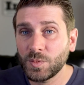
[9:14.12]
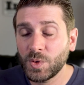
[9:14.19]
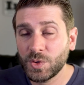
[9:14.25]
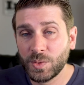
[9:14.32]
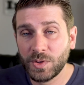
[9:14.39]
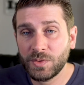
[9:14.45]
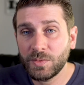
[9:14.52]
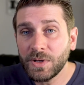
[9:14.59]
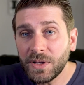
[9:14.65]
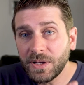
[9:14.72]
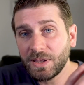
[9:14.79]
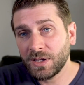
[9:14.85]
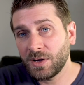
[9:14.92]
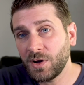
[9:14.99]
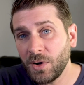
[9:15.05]
which was
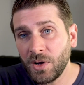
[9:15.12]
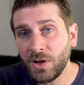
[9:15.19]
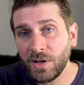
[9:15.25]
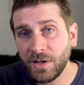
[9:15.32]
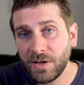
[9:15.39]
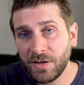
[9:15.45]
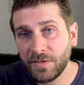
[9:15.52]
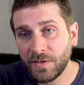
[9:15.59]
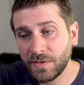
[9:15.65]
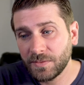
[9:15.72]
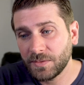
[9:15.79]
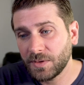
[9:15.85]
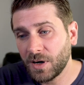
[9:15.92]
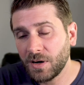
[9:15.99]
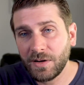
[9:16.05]
really the goal of
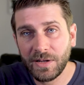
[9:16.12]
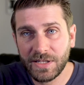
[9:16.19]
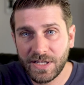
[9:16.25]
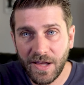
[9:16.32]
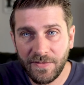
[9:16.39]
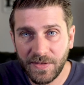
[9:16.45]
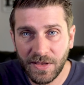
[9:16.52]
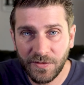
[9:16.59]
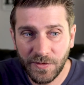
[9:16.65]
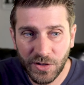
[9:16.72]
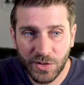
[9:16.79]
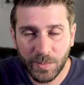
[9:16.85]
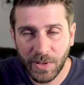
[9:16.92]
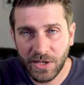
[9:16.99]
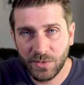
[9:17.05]
RLHF in the
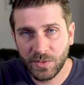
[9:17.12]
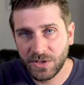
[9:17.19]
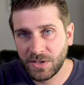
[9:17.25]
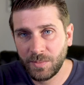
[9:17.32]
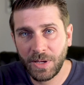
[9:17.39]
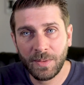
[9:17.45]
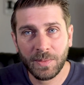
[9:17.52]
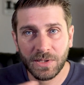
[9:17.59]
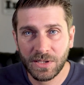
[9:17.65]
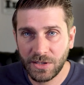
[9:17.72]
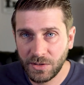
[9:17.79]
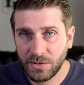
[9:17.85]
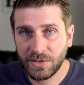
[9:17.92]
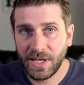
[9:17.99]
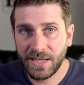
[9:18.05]
first place, was to be able to
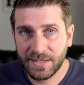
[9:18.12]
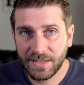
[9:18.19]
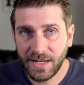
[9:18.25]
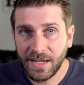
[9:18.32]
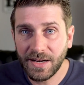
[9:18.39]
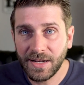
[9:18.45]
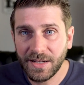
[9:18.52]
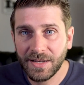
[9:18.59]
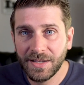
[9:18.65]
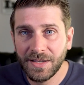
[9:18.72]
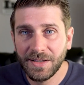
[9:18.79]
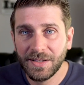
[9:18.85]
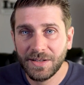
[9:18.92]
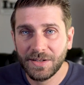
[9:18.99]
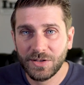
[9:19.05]
use less data
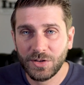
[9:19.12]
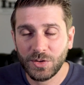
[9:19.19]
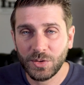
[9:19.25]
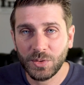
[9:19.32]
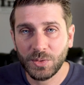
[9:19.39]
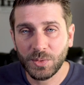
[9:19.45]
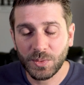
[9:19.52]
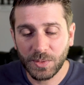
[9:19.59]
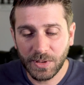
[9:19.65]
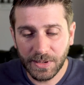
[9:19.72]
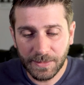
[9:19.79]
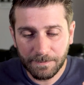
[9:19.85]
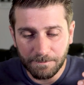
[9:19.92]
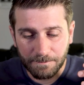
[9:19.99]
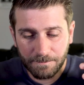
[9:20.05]
to
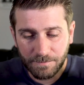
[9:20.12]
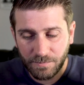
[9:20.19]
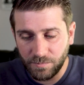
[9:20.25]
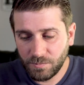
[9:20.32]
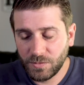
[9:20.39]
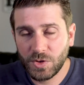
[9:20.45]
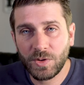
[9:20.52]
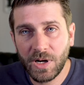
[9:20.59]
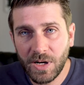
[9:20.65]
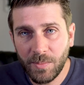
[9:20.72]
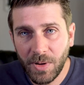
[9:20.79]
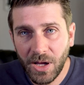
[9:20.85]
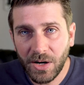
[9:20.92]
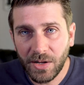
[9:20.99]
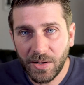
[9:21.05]
train a
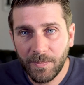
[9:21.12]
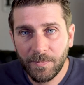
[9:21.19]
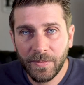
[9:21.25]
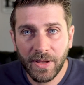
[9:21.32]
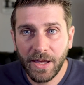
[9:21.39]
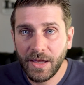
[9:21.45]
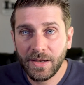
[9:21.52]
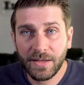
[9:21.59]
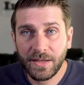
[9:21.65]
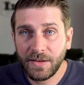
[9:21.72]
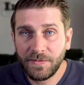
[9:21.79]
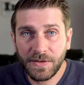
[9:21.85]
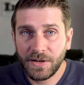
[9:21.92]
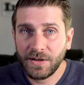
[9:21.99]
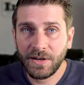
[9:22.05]
model. And they
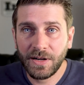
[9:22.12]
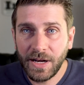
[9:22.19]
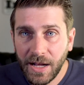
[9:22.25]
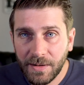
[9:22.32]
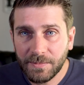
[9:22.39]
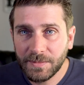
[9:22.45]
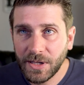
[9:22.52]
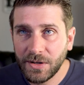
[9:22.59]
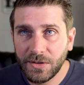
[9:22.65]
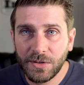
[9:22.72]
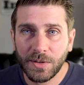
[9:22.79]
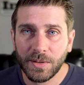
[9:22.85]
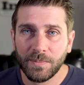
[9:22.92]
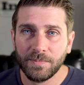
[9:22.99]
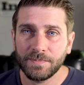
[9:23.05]
figured it out, how to
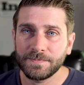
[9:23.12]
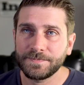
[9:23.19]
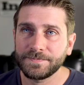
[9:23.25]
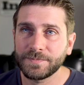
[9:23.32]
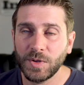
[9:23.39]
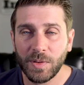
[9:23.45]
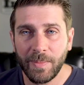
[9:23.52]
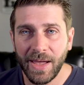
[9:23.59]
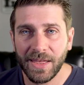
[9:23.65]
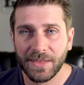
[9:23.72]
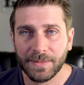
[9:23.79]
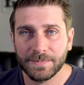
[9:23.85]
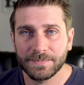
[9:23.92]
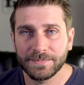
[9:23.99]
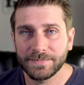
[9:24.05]
do it with math.
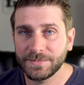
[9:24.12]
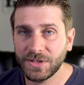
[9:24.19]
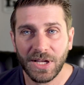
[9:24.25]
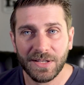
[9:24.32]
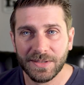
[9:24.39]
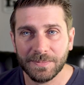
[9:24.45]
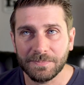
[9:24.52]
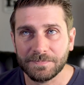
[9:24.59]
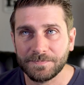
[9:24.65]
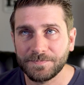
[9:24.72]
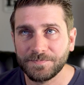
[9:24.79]
It's awesome.